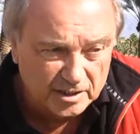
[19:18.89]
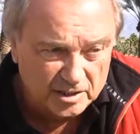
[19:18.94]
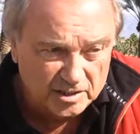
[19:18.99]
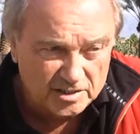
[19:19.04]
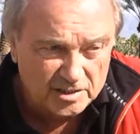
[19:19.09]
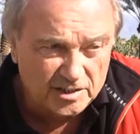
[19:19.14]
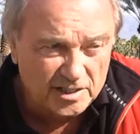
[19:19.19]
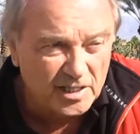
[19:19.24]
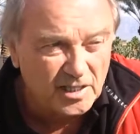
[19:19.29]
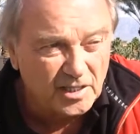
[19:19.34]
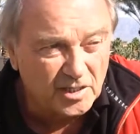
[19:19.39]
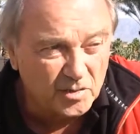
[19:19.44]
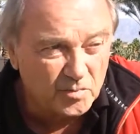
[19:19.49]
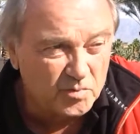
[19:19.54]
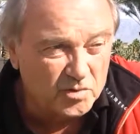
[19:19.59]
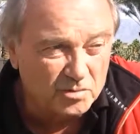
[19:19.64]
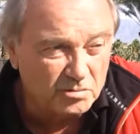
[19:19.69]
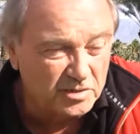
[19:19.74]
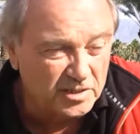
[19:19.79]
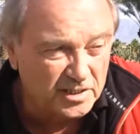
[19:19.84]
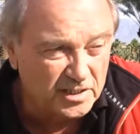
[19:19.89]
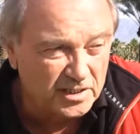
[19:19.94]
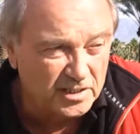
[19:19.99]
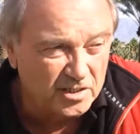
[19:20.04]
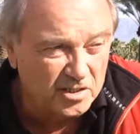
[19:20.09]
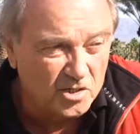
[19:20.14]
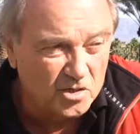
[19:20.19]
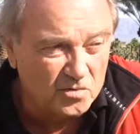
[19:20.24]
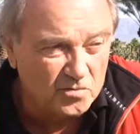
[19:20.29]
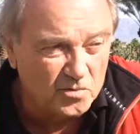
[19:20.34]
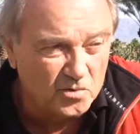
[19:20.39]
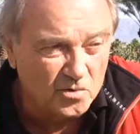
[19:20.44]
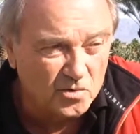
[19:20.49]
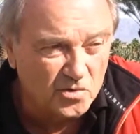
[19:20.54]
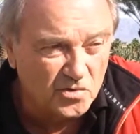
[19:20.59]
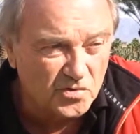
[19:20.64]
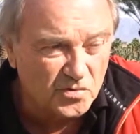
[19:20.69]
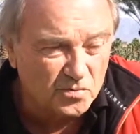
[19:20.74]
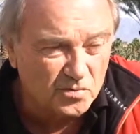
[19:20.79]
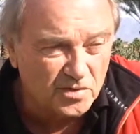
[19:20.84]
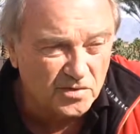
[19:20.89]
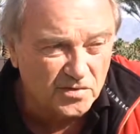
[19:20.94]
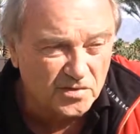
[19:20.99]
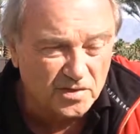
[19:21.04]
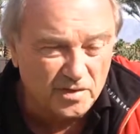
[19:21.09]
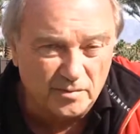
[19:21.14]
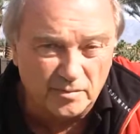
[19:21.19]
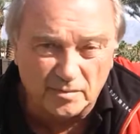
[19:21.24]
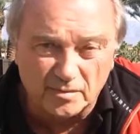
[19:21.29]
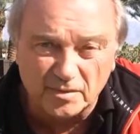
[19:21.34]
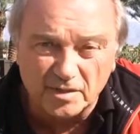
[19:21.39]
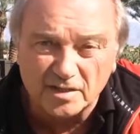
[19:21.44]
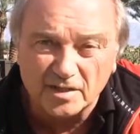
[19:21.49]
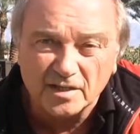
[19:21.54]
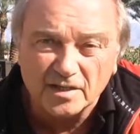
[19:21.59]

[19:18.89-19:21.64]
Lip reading: today you probably need a golf course with some